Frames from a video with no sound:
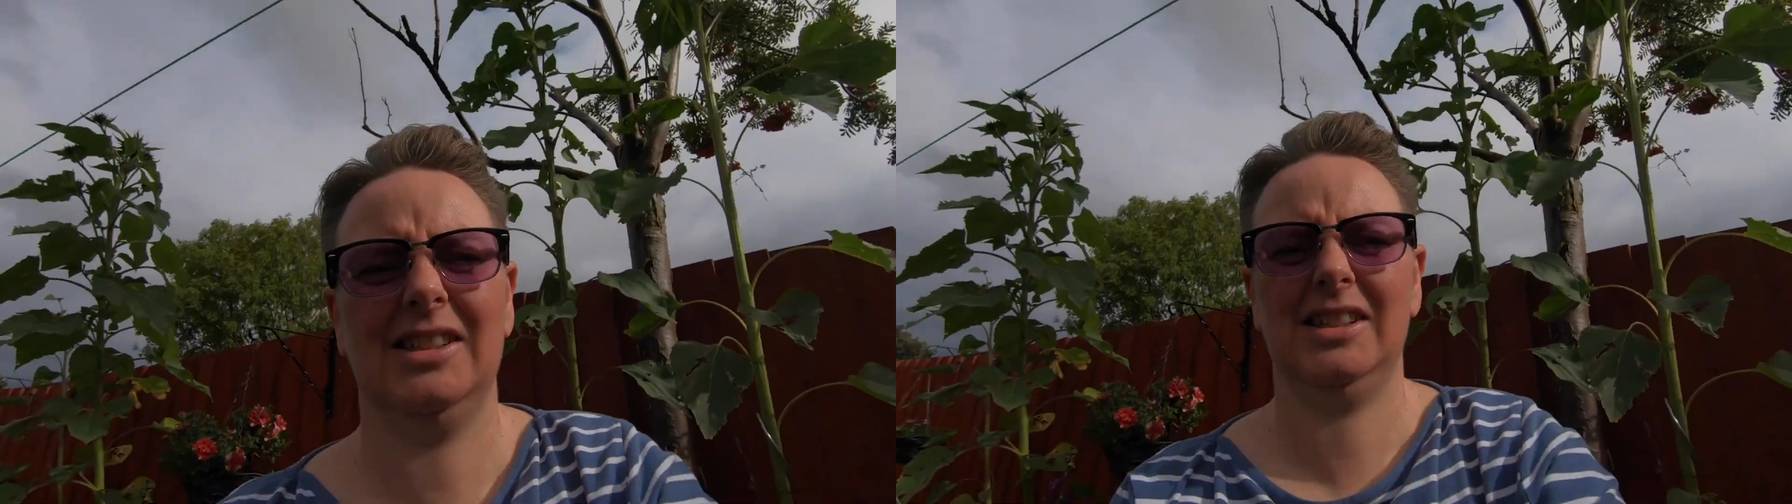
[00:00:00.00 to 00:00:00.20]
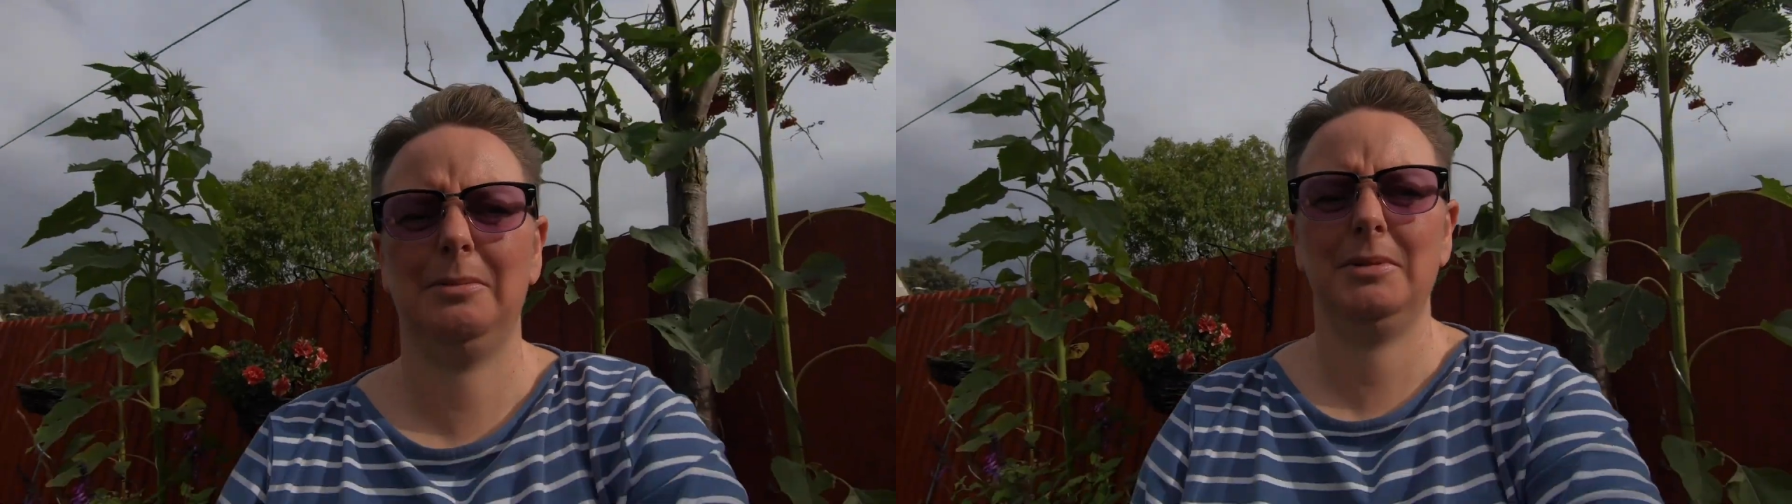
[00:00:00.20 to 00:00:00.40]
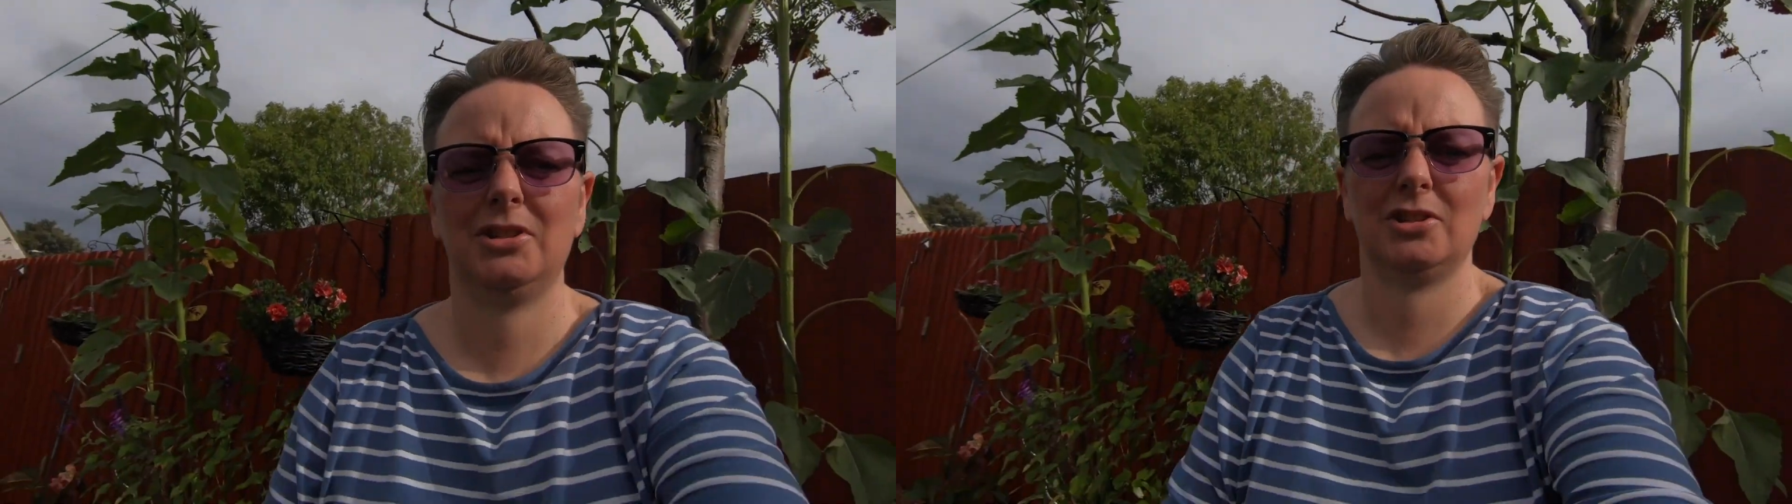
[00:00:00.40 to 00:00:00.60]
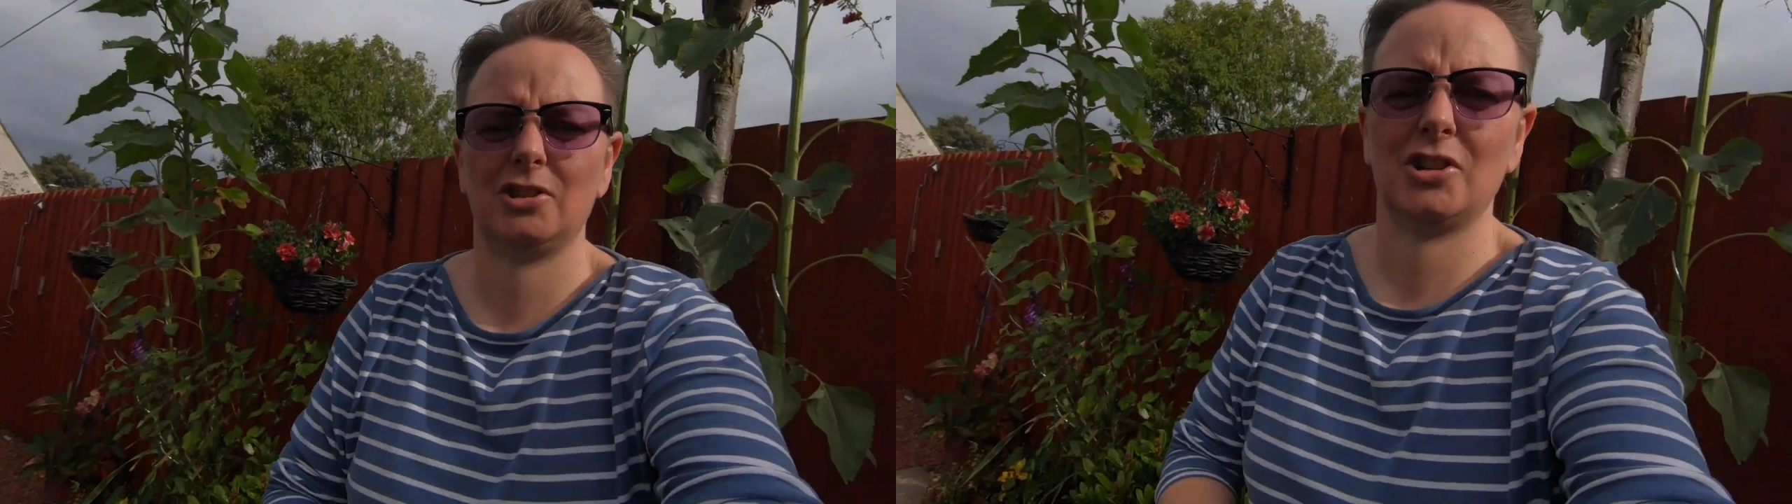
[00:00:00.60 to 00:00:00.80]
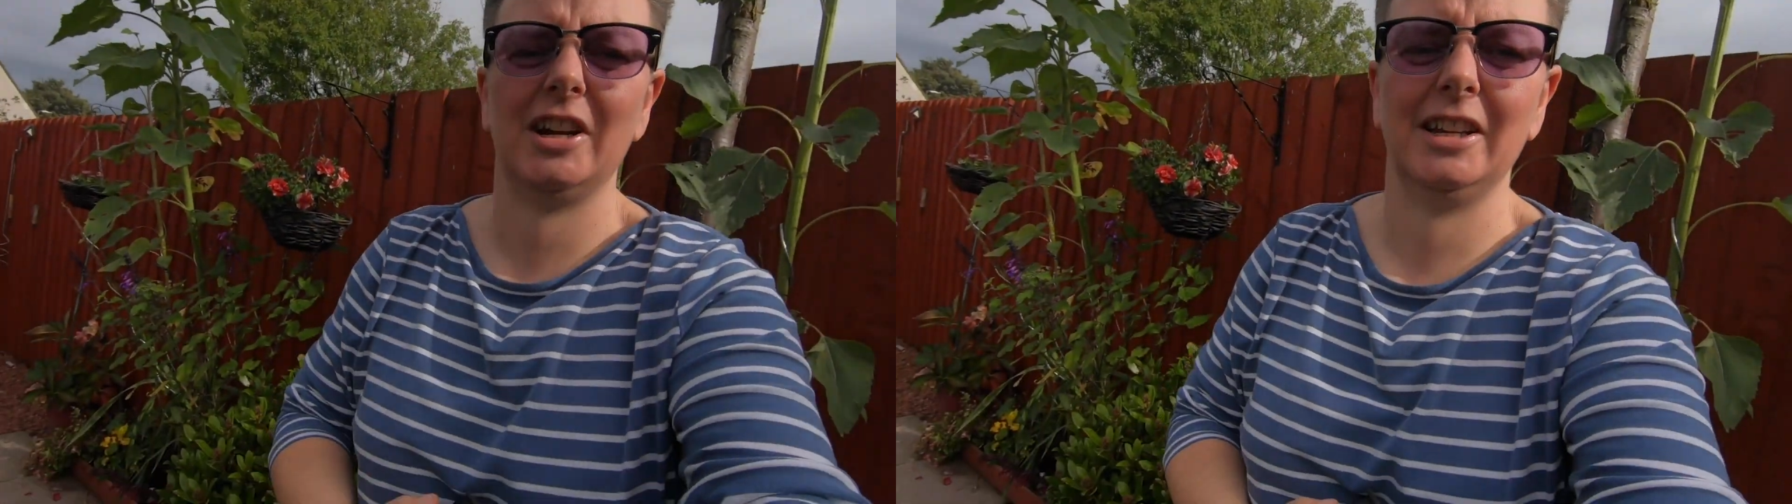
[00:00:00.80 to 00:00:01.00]
let me just
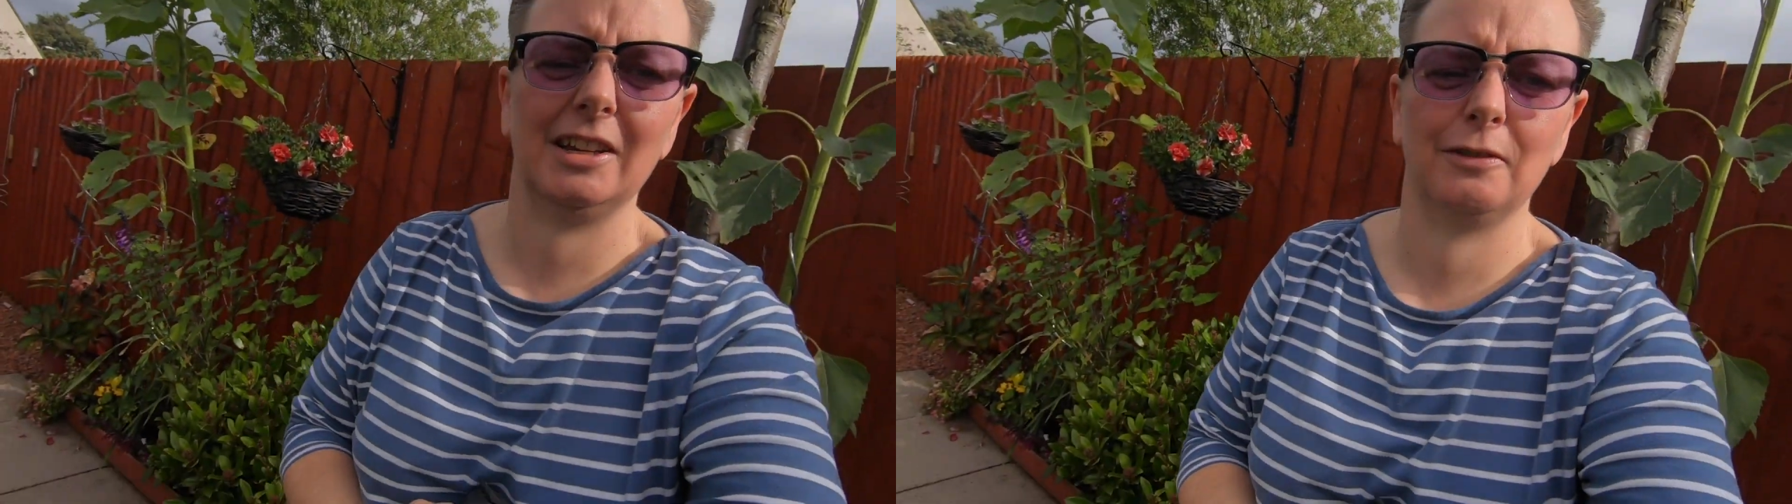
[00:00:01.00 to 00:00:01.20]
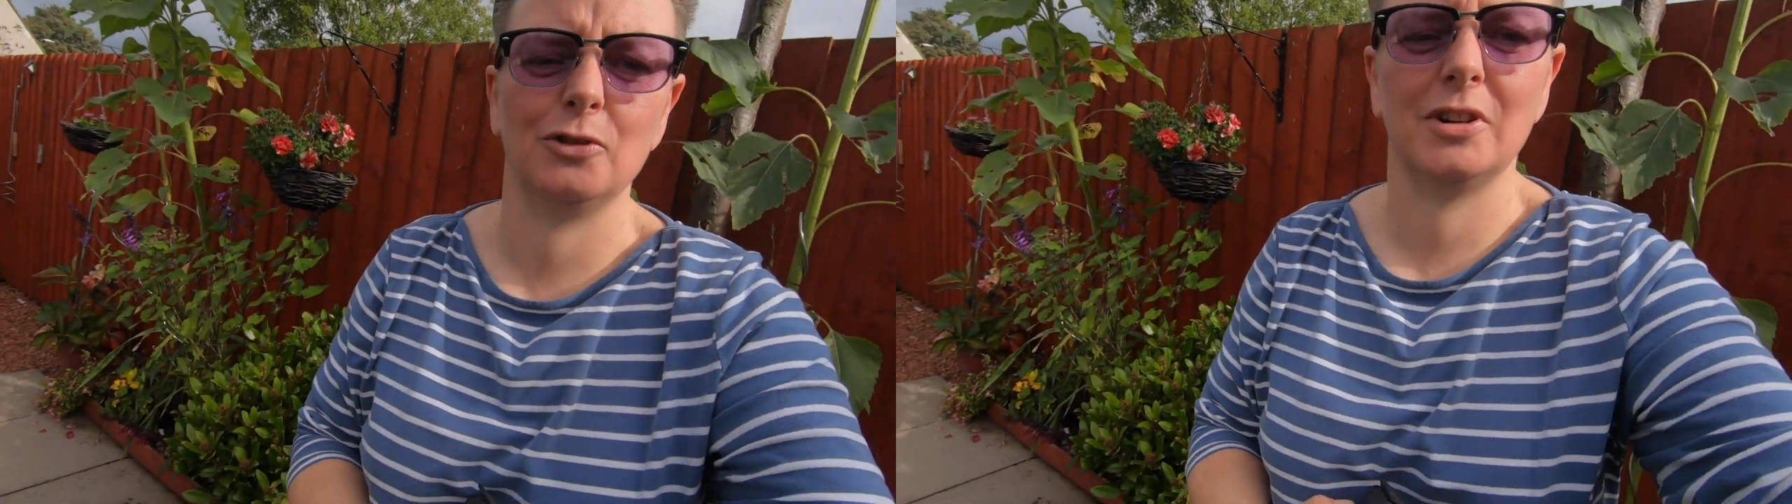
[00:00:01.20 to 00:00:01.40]
try and give you